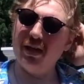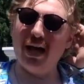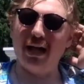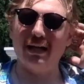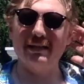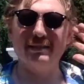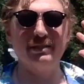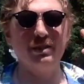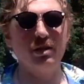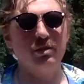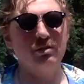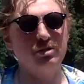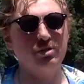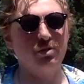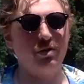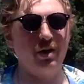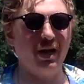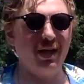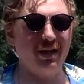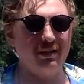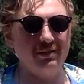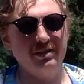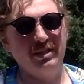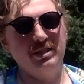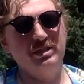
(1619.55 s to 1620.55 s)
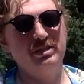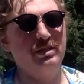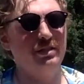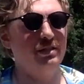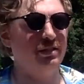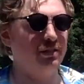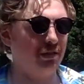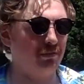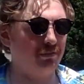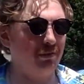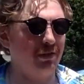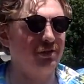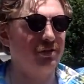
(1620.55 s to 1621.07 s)
So transition,
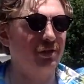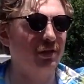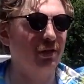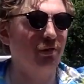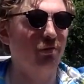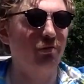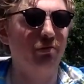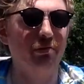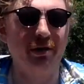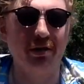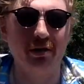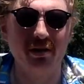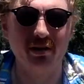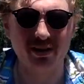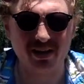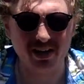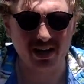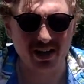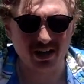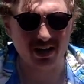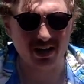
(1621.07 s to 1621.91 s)
took my drink of water, got